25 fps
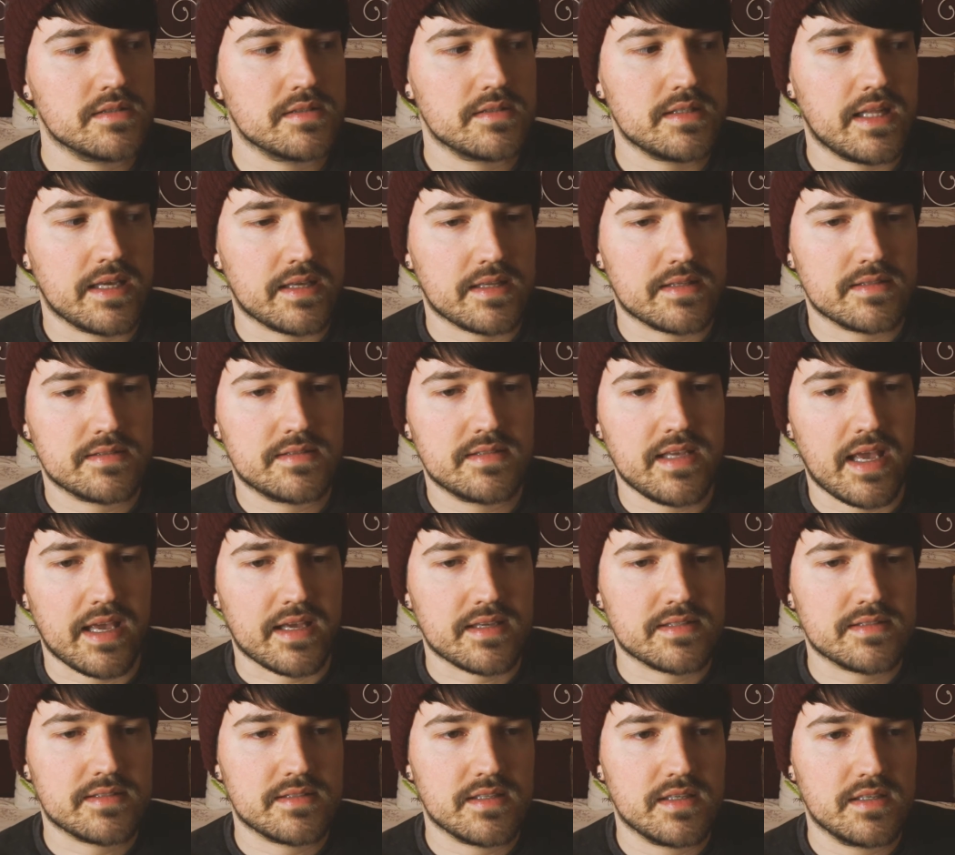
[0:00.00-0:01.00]
like
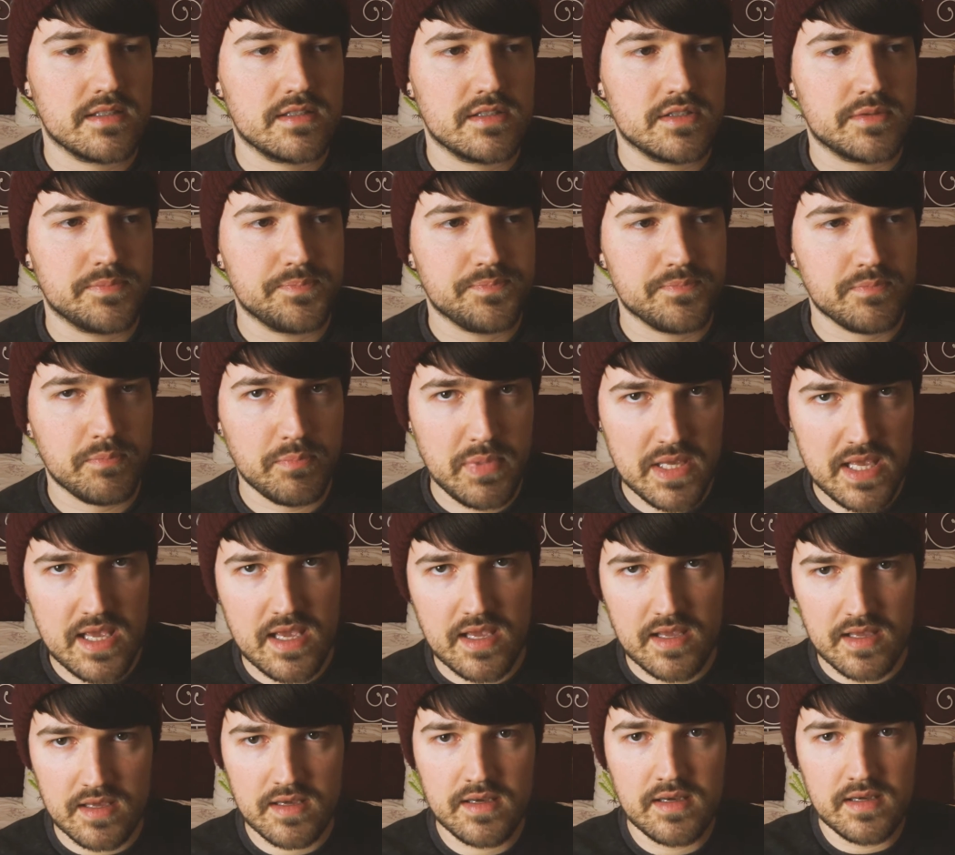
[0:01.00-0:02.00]
sex and
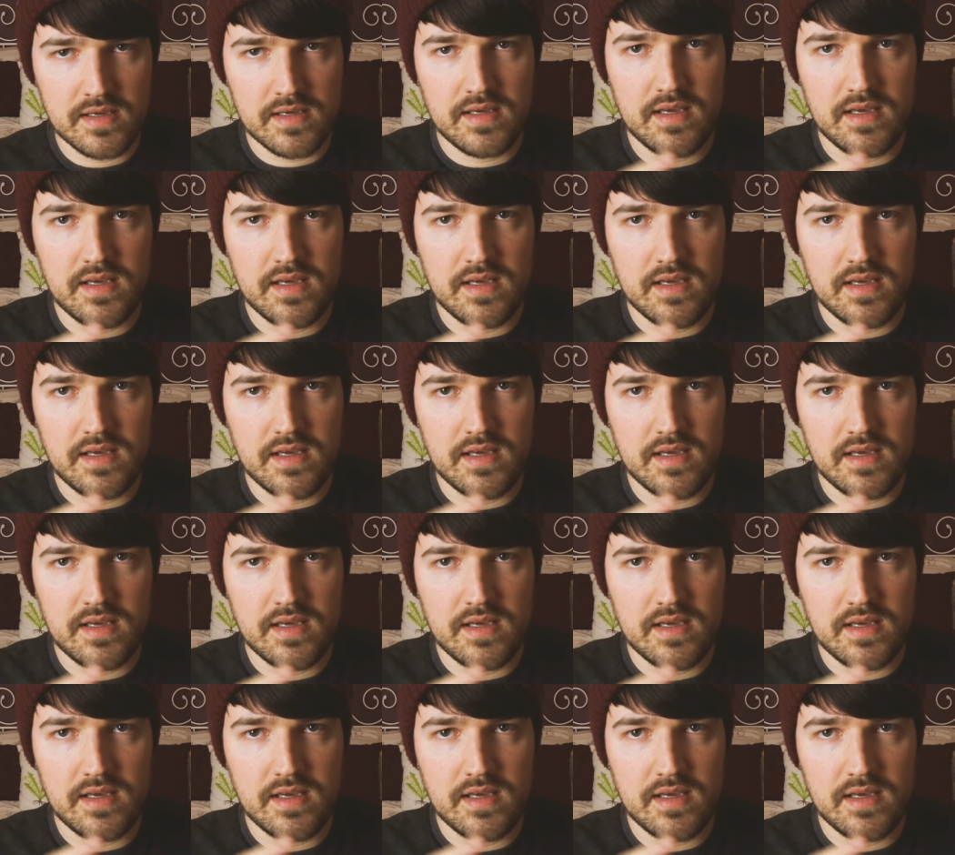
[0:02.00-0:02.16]
being